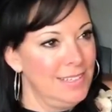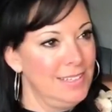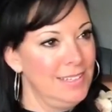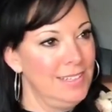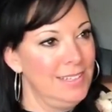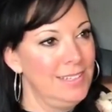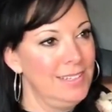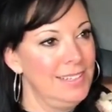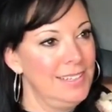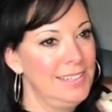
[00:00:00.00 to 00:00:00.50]

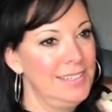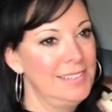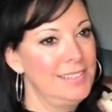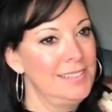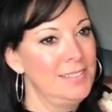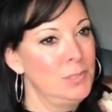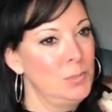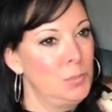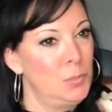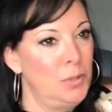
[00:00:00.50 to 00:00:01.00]
And
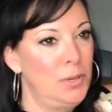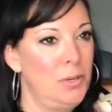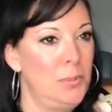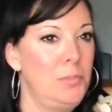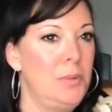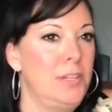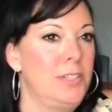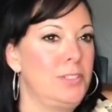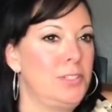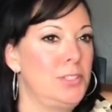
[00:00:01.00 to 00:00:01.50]
that's
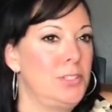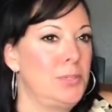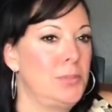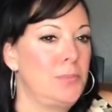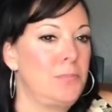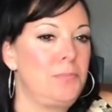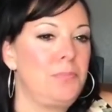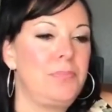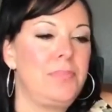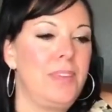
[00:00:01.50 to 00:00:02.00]
pretty
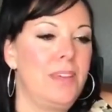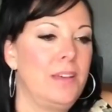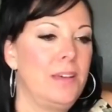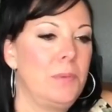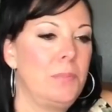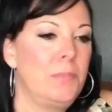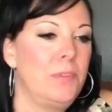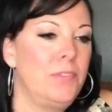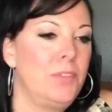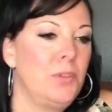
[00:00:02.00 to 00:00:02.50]
much,
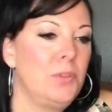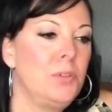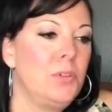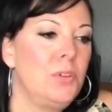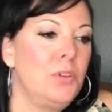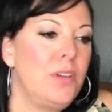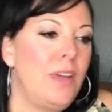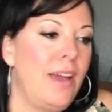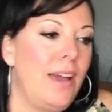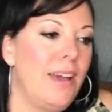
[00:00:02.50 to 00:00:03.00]
um, if you
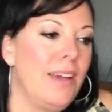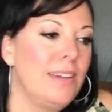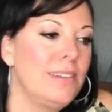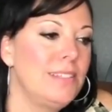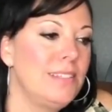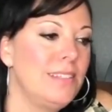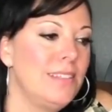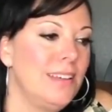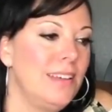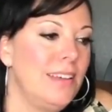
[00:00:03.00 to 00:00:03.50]
look
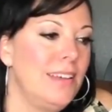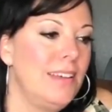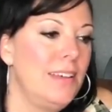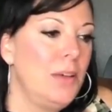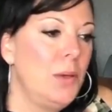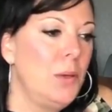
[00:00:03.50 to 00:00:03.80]
at